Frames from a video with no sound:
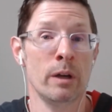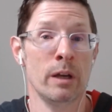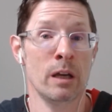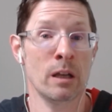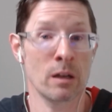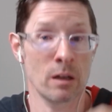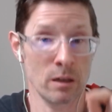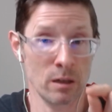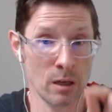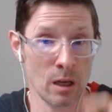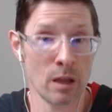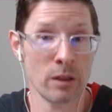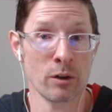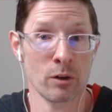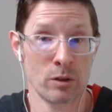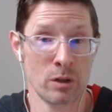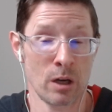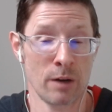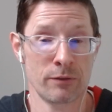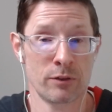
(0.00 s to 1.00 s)
in another
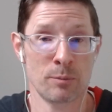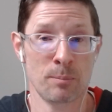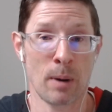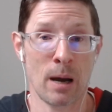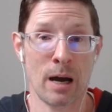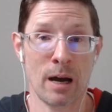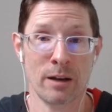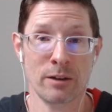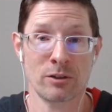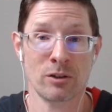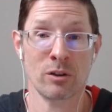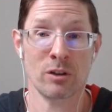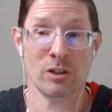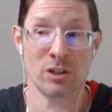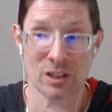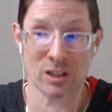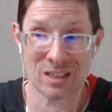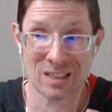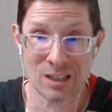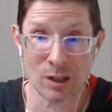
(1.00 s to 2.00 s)
tough spot so that
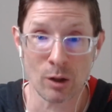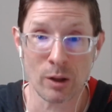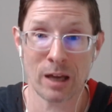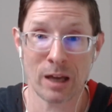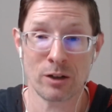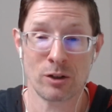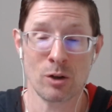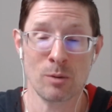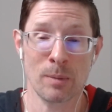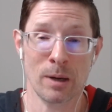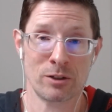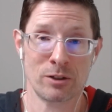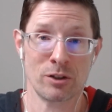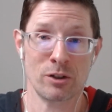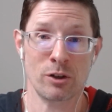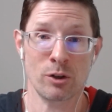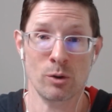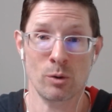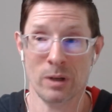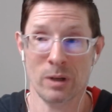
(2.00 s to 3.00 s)
you still had too much to
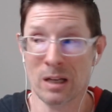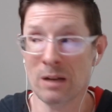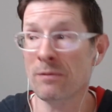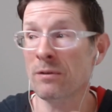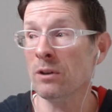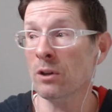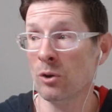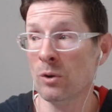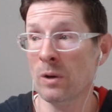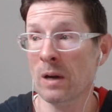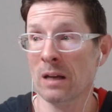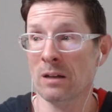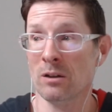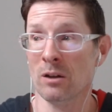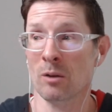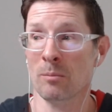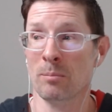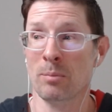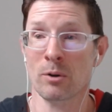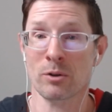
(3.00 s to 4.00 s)
do, even though you had
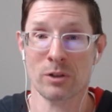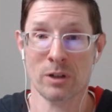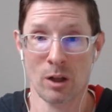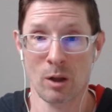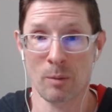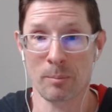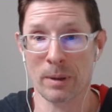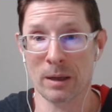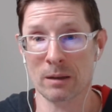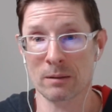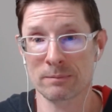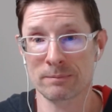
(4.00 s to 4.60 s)
another person helping.